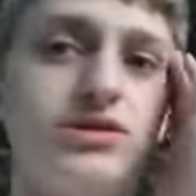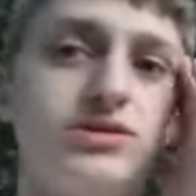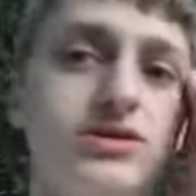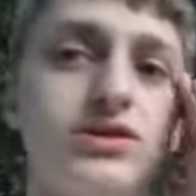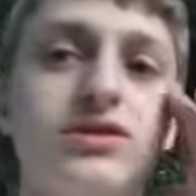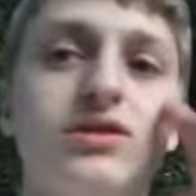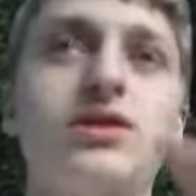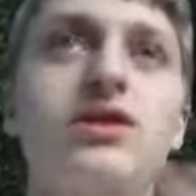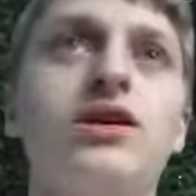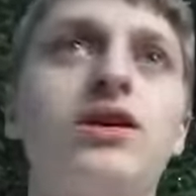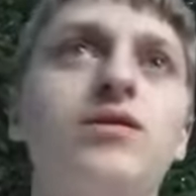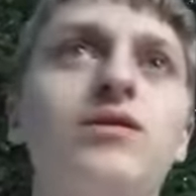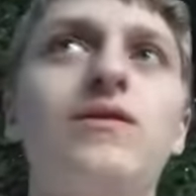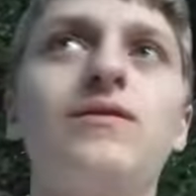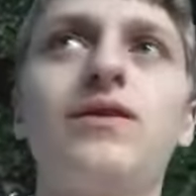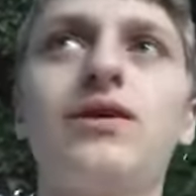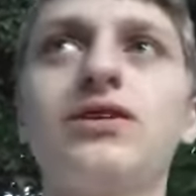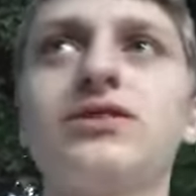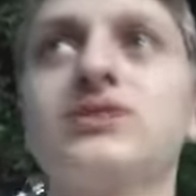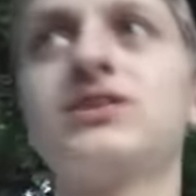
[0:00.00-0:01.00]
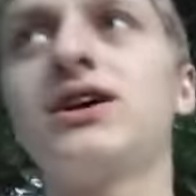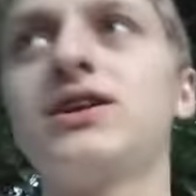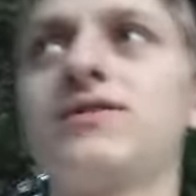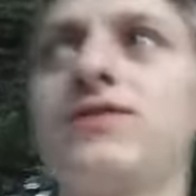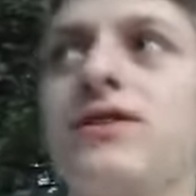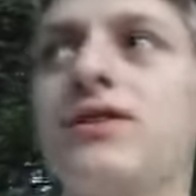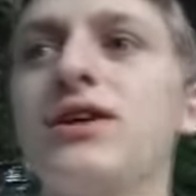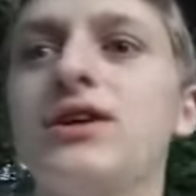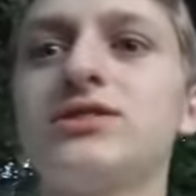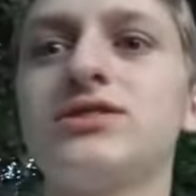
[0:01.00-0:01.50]
Listen, I'm very excited
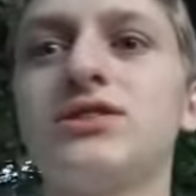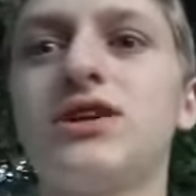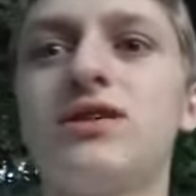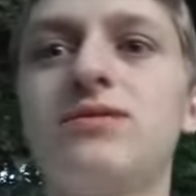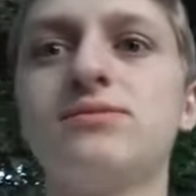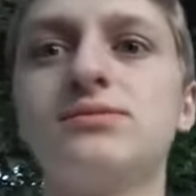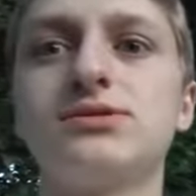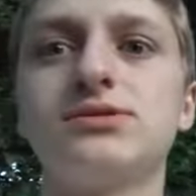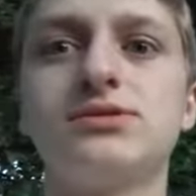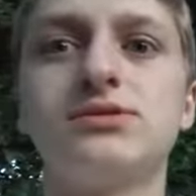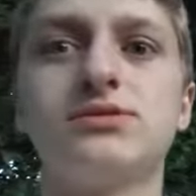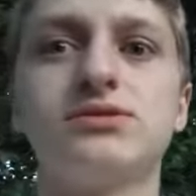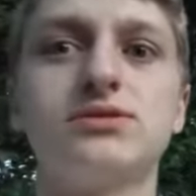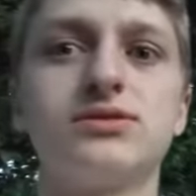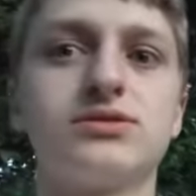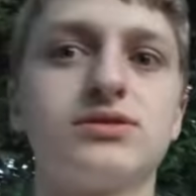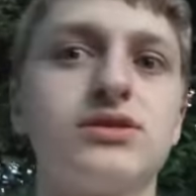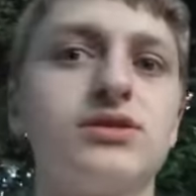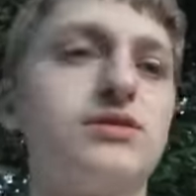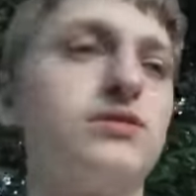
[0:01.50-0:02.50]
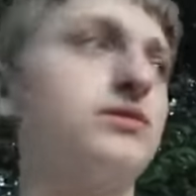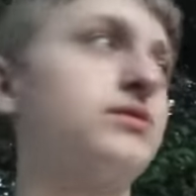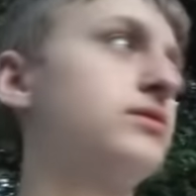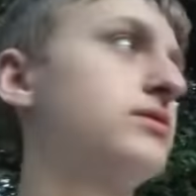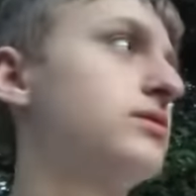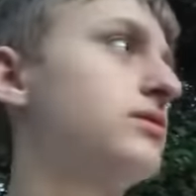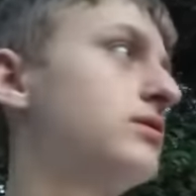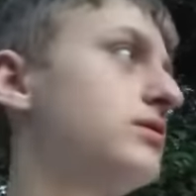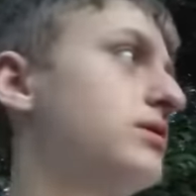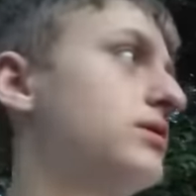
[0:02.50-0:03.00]
for Elijah Thomas. Listen,
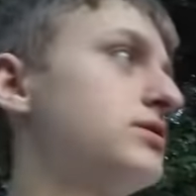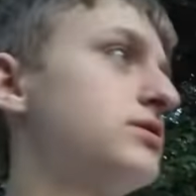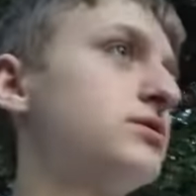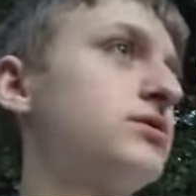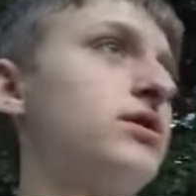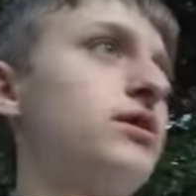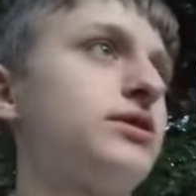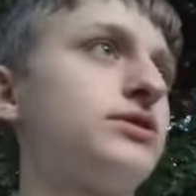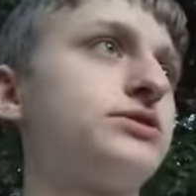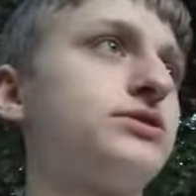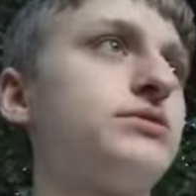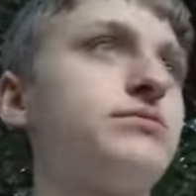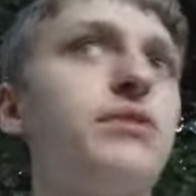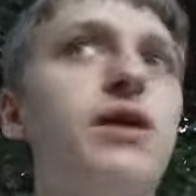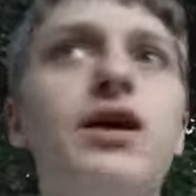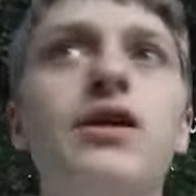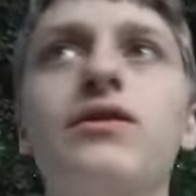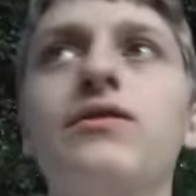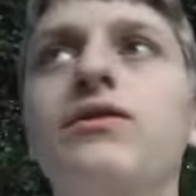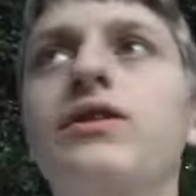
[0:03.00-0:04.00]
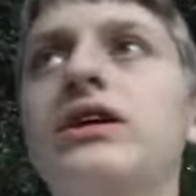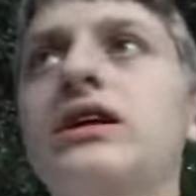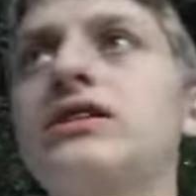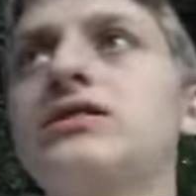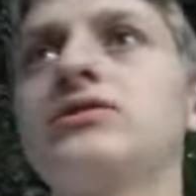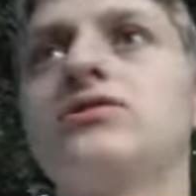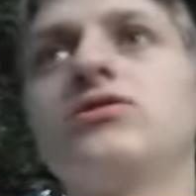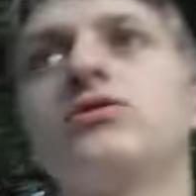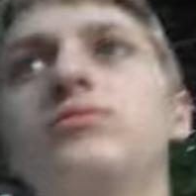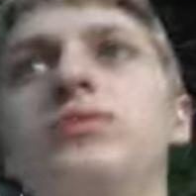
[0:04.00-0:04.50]
this is awesome. I don't think
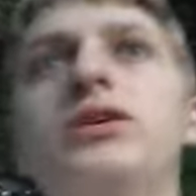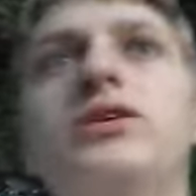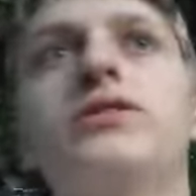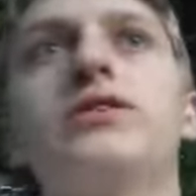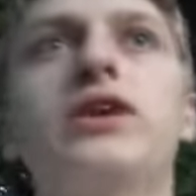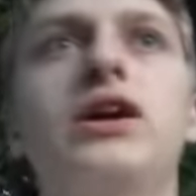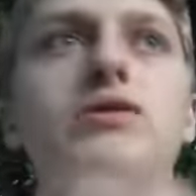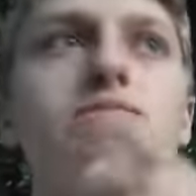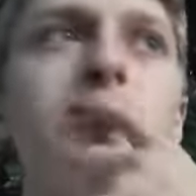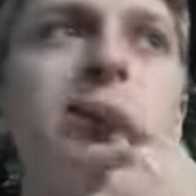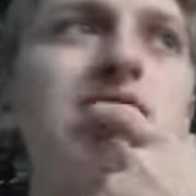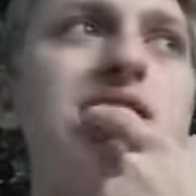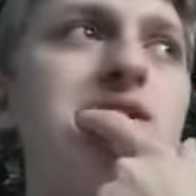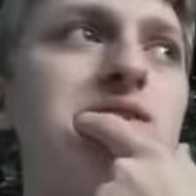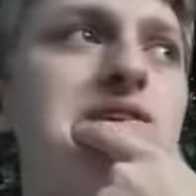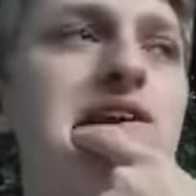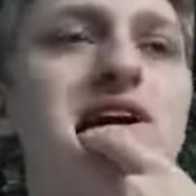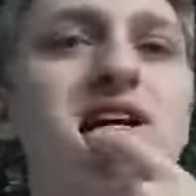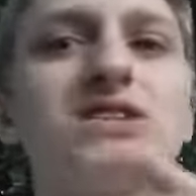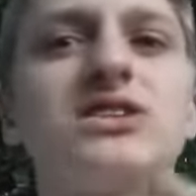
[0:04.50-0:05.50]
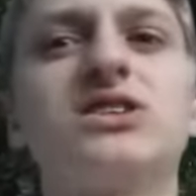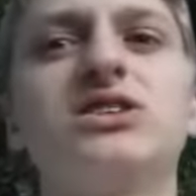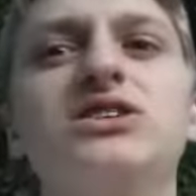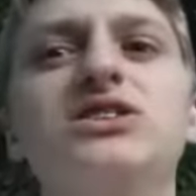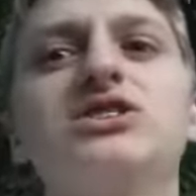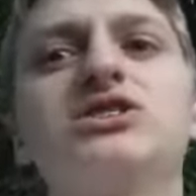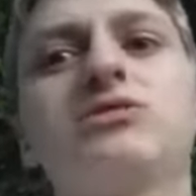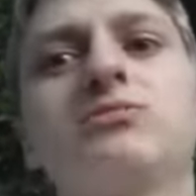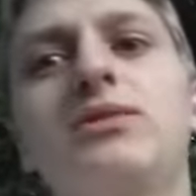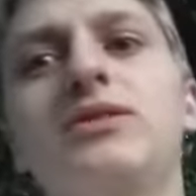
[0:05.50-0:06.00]
he's going to be on the NBA roster.
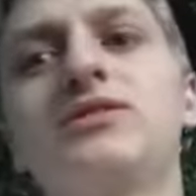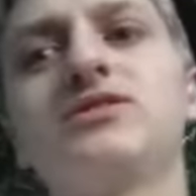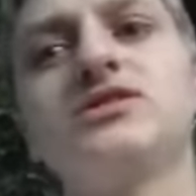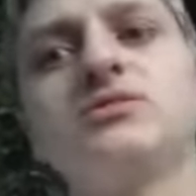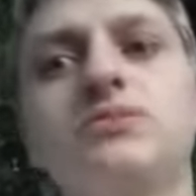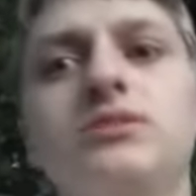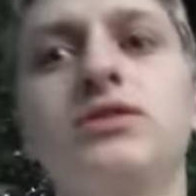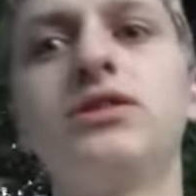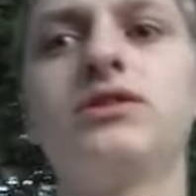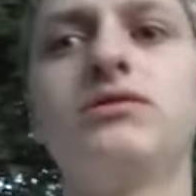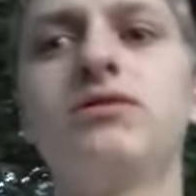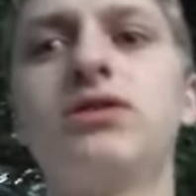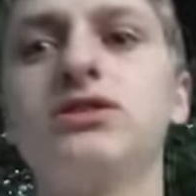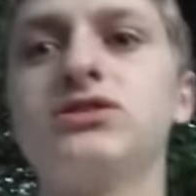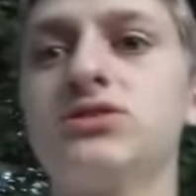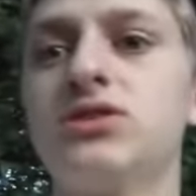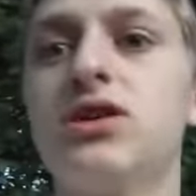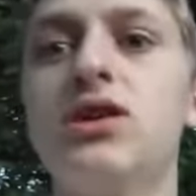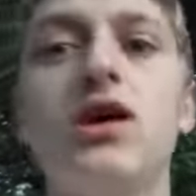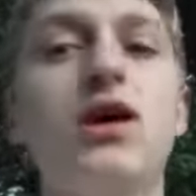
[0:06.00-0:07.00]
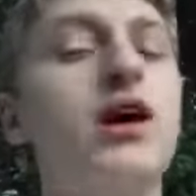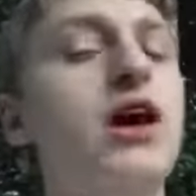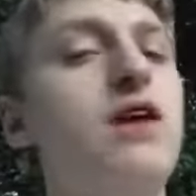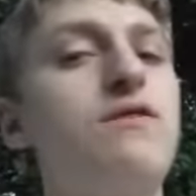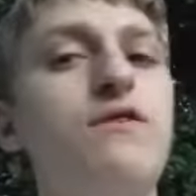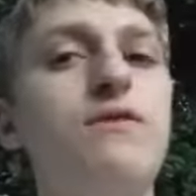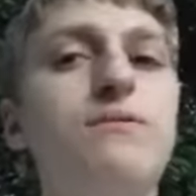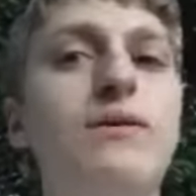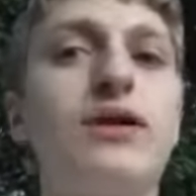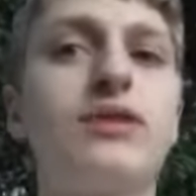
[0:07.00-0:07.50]
He's just going to be on the Summer League roster.
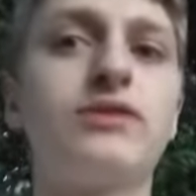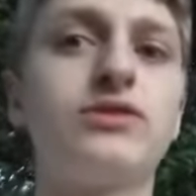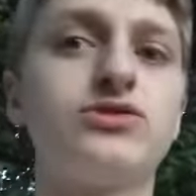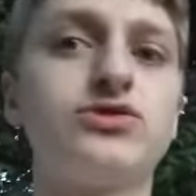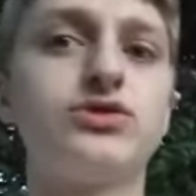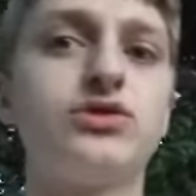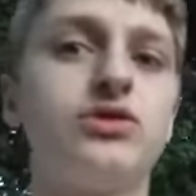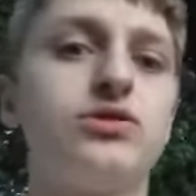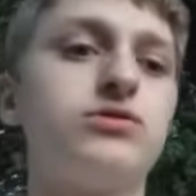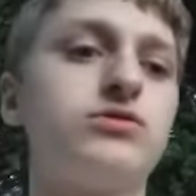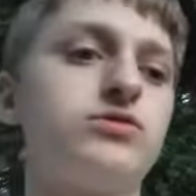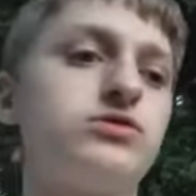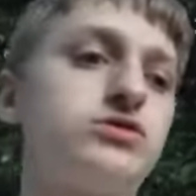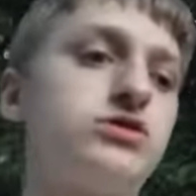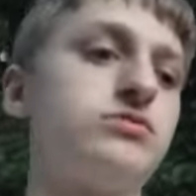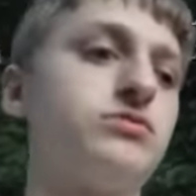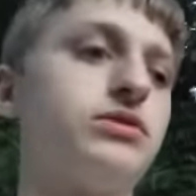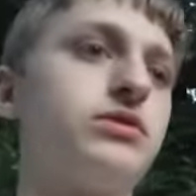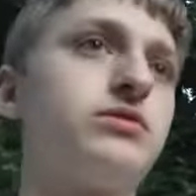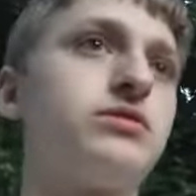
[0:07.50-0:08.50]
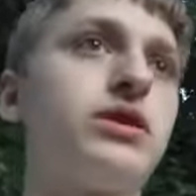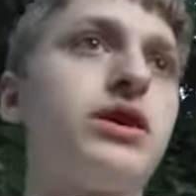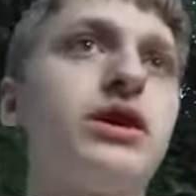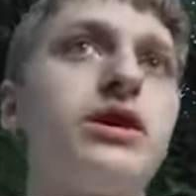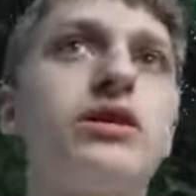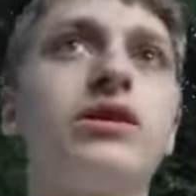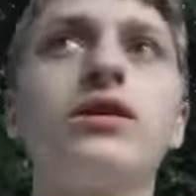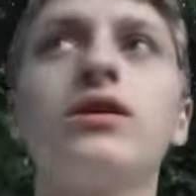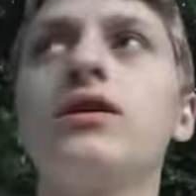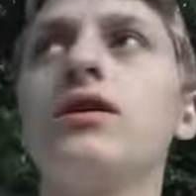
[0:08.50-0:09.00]
If he makes the Charlotte Hornets, that would be
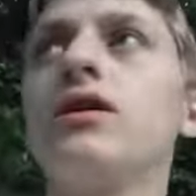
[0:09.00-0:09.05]
great.